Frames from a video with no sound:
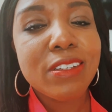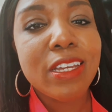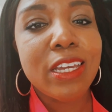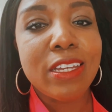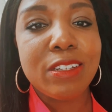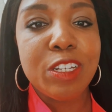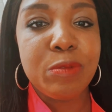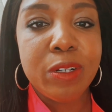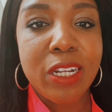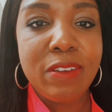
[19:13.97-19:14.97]
and you know,
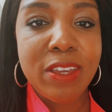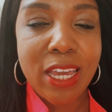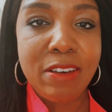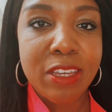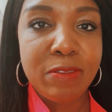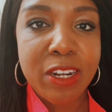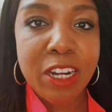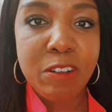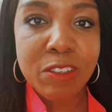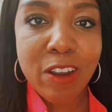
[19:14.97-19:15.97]
we're leaving out, getting ready to
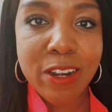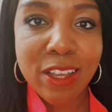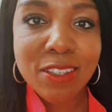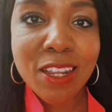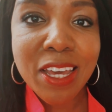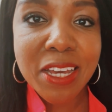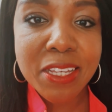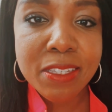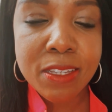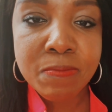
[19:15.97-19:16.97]
go to our next class.